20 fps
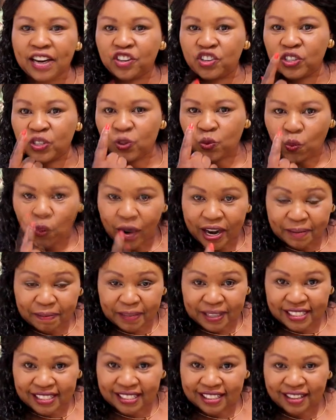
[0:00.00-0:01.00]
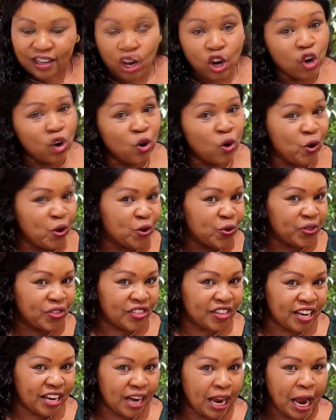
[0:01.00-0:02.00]
at least one person who you
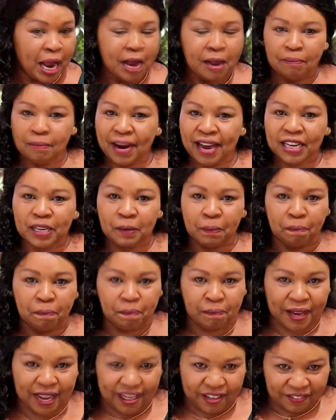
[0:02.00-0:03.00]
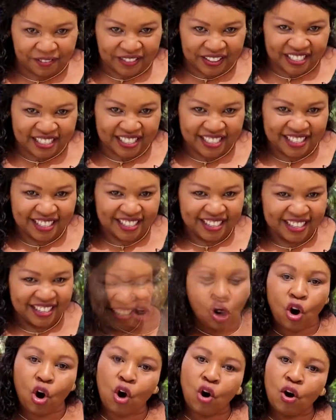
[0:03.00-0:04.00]
think might benefit.
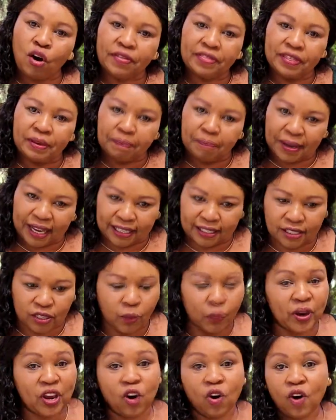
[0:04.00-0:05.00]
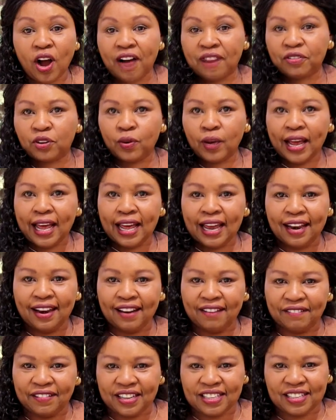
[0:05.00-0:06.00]
All the best. We all have to
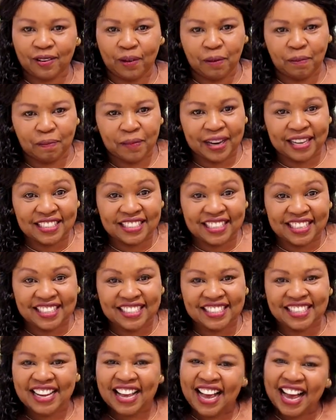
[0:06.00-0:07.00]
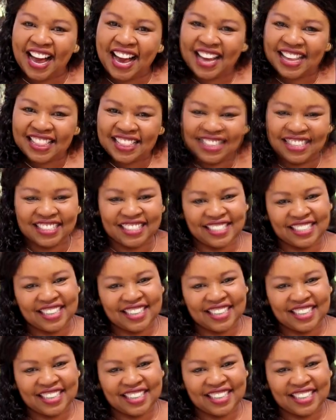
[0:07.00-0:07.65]
elevate our mindset at this